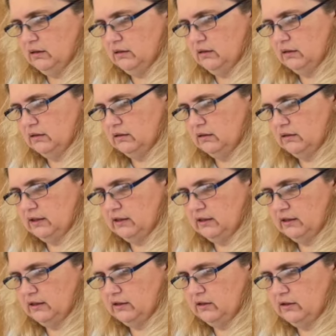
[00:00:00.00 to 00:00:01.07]
And take
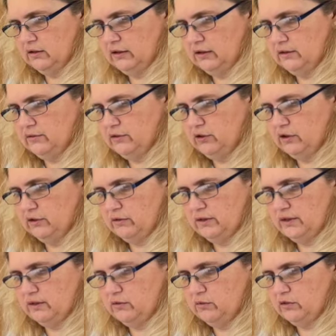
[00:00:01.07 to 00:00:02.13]
it along as far as
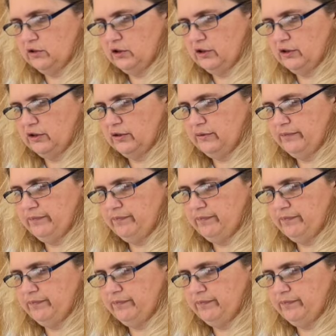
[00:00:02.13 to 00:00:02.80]
it will go